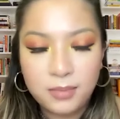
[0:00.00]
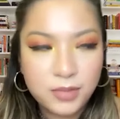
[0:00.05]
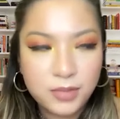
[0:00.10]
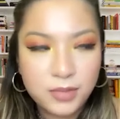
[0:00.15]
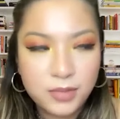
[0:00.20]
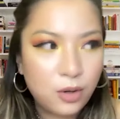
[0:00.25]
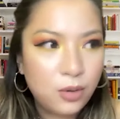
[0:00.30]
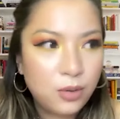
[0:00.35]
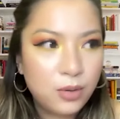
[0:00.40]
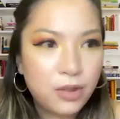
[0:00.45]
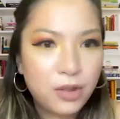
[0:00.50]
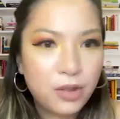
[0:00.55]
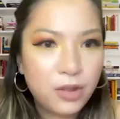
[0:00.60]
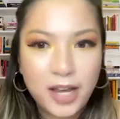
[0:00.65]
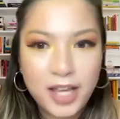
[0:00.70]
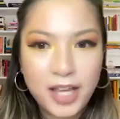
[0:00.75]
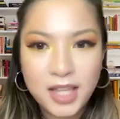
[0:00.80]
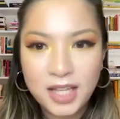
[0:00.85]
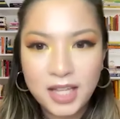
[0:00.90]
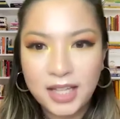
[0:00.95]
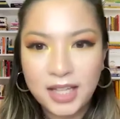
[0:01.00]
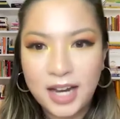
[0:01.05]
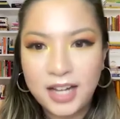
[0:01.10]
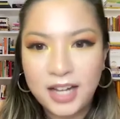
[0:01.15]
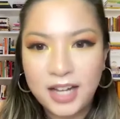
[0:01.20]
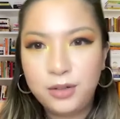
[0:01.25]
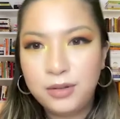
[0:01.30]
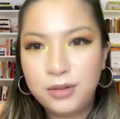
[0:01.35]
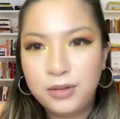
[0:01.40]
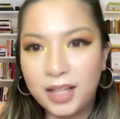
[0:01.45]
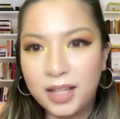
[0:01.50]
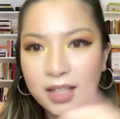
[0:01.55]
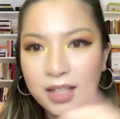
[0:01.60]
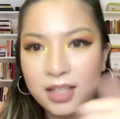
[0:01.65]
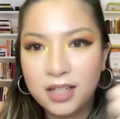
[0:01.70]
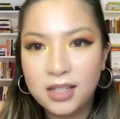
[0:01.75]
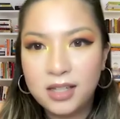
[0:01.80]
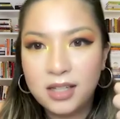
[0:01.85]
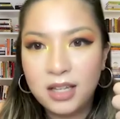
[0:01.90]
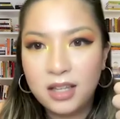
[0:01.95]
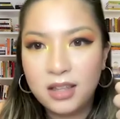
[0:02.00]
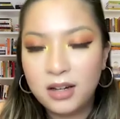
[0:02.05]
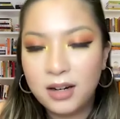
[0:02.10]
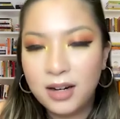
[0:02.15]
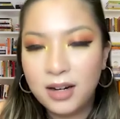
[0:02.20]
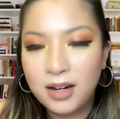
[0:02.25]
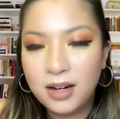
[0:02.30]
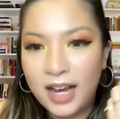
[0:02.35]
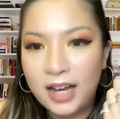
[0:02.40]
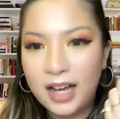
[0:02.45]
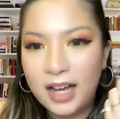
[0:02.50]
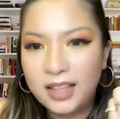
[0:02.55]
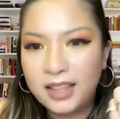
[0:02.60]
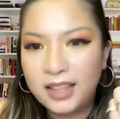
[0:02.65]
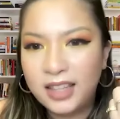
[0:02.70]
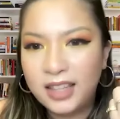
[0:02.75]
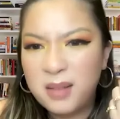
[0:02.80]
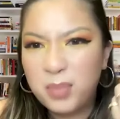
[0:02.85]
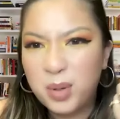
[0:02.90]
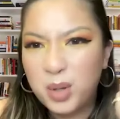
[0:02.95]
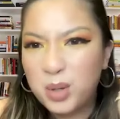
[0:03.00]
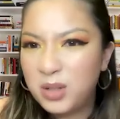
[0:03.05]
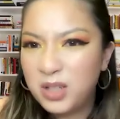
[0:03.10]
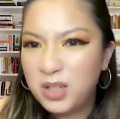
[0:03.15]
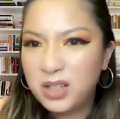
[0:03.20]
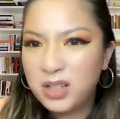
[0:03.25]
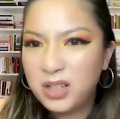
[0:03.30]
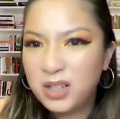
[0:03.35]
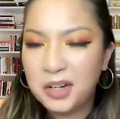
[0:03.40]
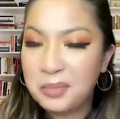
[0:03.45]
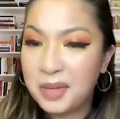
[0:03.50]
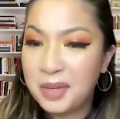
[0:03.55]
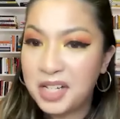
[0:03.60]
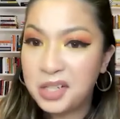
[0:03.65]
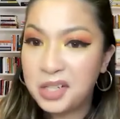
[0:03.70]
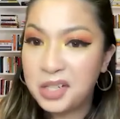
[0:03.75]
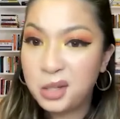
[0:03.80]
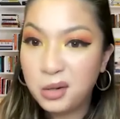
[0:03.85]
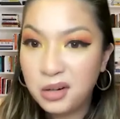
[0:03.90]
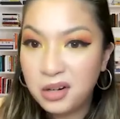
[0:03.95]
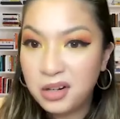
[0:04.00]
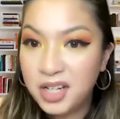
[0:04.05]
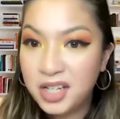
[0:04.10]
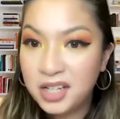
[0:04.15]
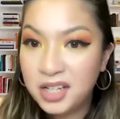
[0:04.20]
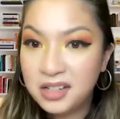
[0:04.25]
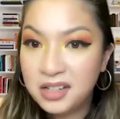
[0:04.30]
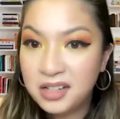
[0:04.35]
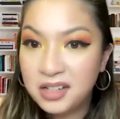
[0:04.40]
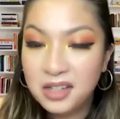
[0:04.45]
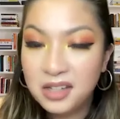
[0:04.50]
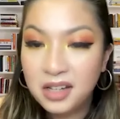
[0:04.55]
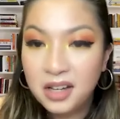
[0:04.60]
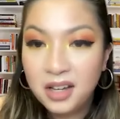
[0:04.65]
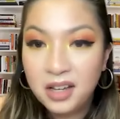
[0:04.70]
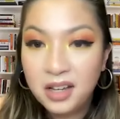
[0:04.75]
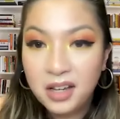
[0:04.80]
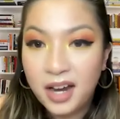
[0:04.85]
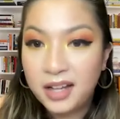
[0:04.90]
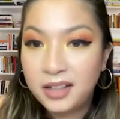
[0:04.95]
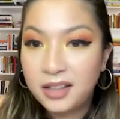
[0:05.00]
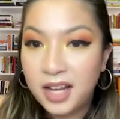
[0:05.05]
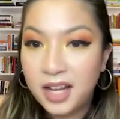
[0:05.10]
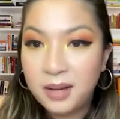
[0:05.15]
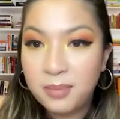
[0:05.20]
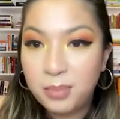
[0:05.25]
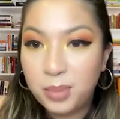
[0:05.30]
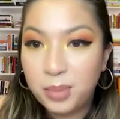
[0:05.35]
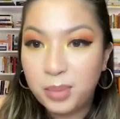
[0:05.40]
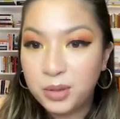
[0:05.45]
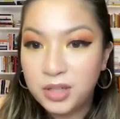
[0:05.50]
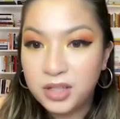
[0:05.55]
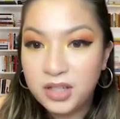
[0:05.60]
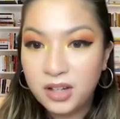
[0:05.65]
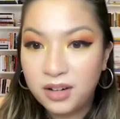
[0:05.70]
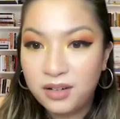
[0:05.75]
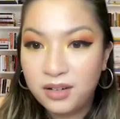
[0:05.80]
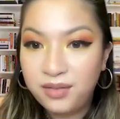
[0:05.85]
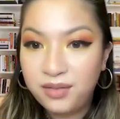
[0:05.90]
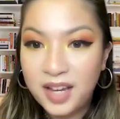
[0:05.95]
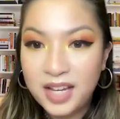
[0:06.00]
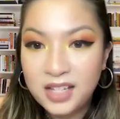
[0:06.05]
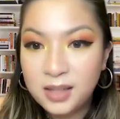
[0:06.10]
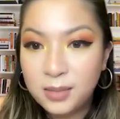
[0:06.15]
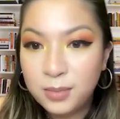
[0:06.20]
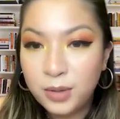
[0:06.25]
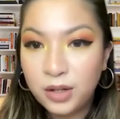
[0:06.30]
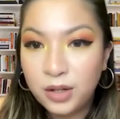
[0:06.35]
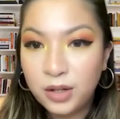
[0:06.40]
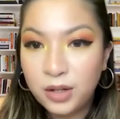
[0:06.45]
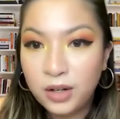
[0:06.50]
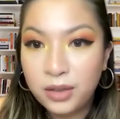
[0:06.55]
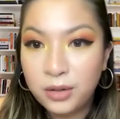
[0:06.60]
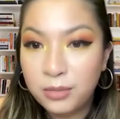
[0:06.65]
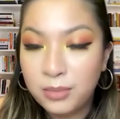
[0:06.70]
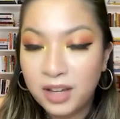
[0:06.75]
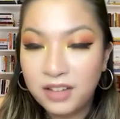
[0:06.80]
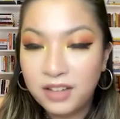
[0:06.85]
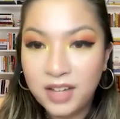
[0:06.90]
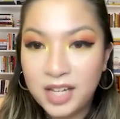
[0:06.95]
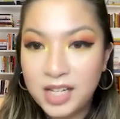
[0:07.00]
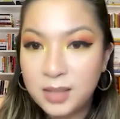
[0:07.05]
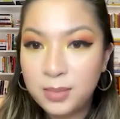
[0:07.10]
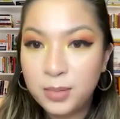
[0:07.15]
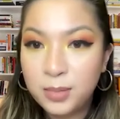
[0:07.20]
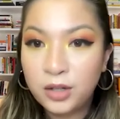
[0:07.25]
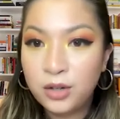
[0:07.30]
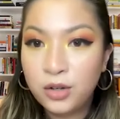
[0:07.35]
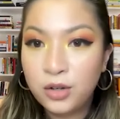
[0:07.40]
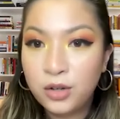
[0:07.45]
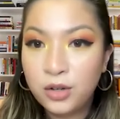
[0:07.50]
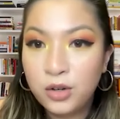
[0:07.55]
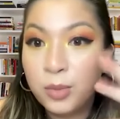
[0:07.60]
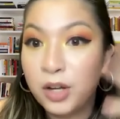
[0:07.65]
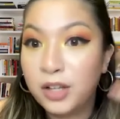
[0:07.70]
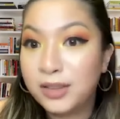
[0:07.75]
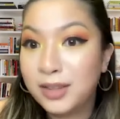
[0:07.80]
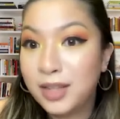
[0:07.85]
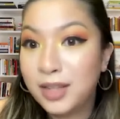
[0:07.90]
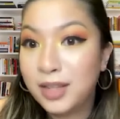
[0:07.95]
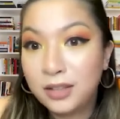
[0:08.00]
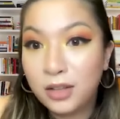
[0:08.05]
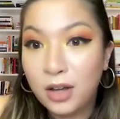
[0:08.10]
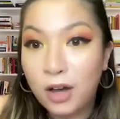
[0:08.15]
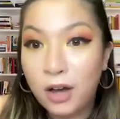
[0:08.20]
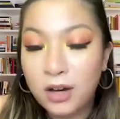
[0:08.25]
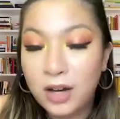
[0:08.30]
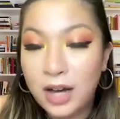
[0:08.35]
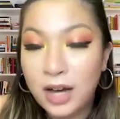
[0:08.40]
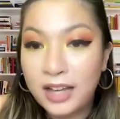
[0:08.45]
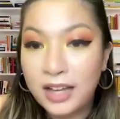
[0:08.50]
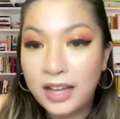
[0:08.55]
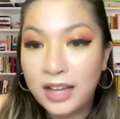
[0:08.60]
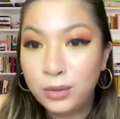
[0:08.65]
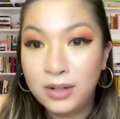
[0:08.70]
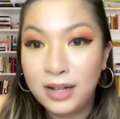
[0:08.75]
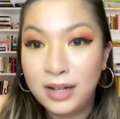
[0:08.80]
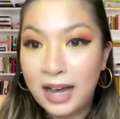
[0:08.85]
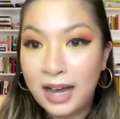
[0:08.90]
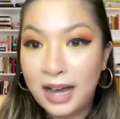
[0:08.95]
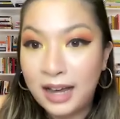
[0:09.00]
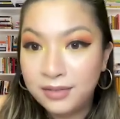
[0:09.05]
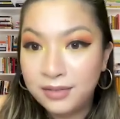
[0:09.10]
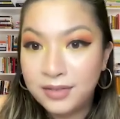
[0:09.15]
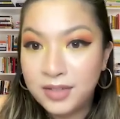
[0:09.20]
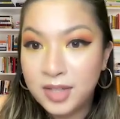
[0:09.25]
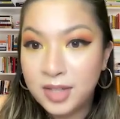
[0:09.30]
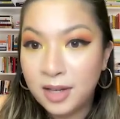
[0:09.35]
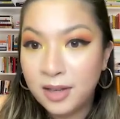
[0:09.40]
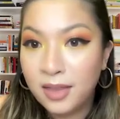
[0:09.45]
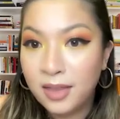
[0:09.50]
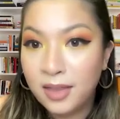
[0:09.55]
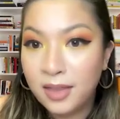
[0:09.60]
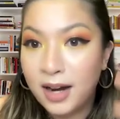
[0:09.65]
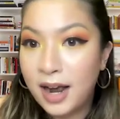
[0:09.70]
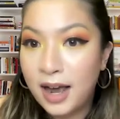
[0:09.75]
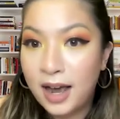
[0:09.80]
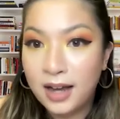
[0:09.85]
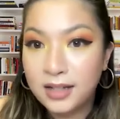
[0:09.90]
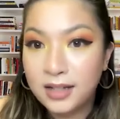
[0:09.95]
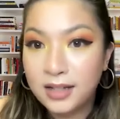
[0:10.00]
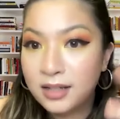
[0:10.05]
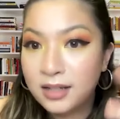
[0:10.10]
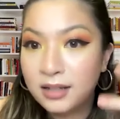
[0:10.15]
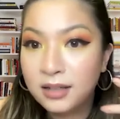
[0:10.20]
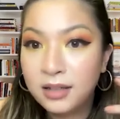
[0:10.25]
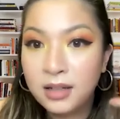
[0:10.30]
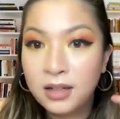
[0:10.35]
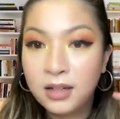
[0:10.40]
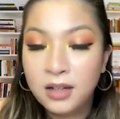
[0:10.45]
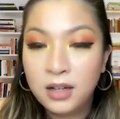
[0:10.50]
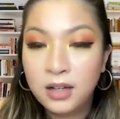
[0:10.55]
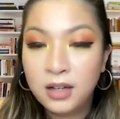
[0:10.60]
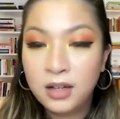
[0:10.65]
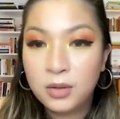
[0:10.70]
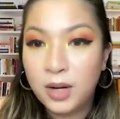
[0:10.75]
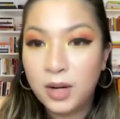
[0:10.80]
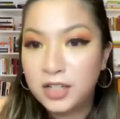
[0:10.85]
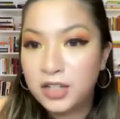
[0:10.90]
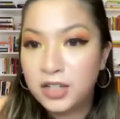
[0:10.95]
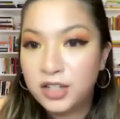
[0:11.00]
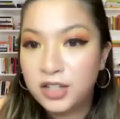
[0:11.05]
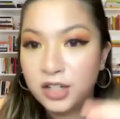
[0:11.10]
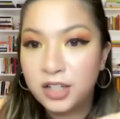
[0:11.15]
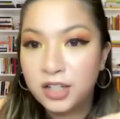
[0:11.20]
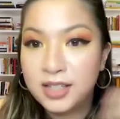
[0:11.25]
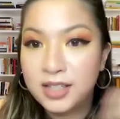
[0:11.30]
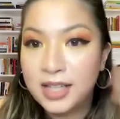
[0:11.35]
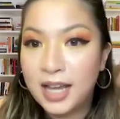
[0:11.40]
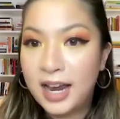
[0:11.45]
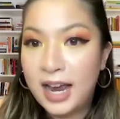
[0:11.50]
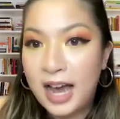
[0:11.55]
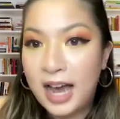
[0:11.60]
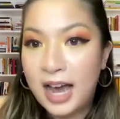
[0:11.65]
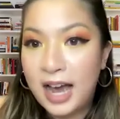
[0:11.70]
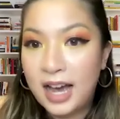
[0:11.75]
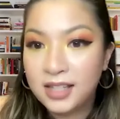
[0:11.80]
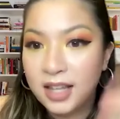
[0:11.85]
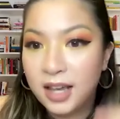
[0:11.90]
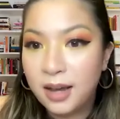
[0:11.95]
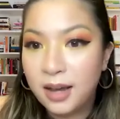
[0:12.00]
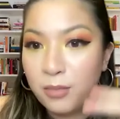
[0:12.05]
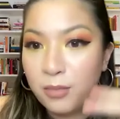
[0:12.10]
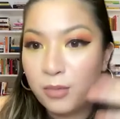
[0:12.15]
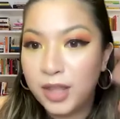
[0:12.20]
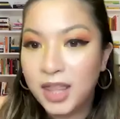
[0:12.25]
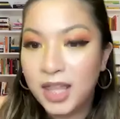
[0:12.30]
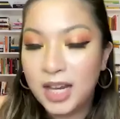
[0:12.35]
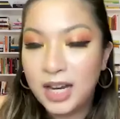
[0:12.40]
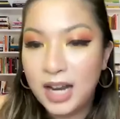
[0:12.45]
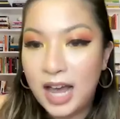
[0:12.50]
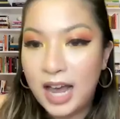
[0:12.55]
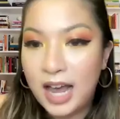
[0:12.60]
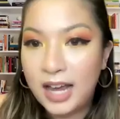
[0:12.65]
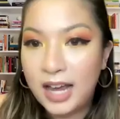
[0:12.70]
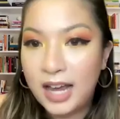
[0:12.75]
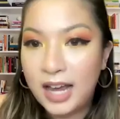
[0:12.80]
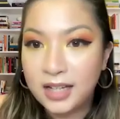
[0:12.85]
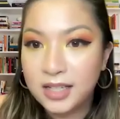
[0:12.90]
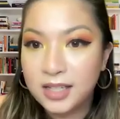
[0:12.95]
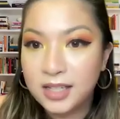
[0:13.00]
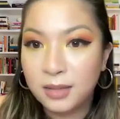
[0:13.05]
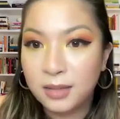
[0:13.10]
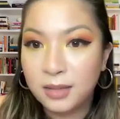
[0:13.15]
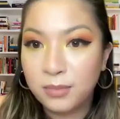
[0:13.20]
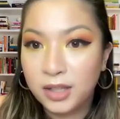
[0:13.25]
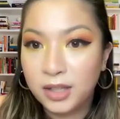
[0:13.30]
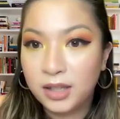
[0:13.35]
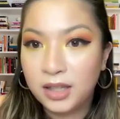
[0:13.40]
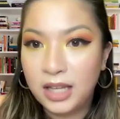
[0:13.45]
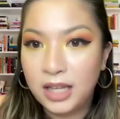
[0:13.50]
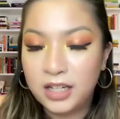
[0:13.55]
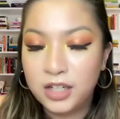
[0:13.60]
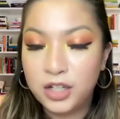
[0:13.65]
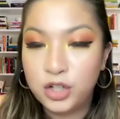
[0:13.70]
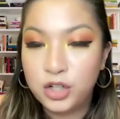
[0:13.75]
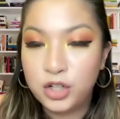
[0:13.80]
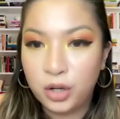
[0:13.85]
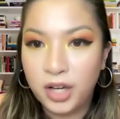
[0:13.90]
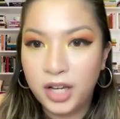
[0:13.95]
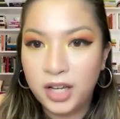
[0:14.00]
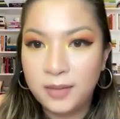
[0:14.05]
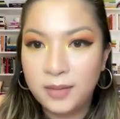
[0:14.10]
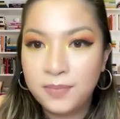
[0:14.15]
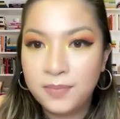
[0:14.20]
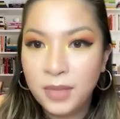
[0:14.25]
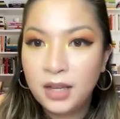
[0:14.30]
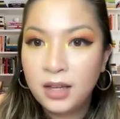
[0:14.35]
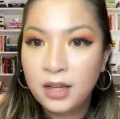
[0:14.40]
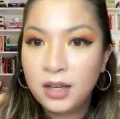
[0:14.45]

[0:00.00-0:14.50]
So the way that I do that is either like I take polls on my stories, I take polls on Facebook through my Facebook group, on TikTok, I do lives, and then I ask questions. I ask them what they like, I ask them what they enjoy.